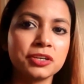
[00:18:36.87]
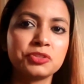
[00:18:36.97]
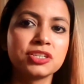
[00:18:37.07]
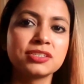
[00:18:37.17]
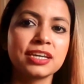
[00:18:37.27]

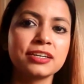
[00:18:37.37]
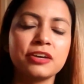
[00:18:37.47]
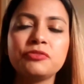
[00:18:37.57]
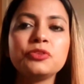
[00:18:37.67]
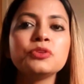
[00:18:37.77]
You just get
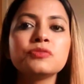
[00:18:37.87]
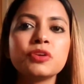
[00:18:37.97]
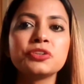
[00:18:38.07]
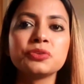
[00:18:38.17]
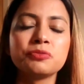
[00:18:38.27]
confused
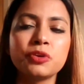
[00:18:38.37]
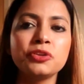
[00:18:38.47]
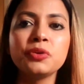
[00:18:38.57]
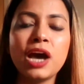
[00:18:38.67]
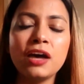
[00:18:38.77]
what do
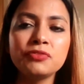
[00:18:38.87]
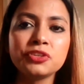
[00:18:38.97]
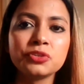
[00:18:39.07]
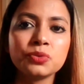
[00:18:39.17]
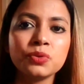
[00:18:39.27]
you have
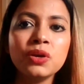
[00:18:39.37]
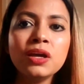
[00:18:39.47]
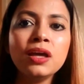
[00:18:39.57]
to do.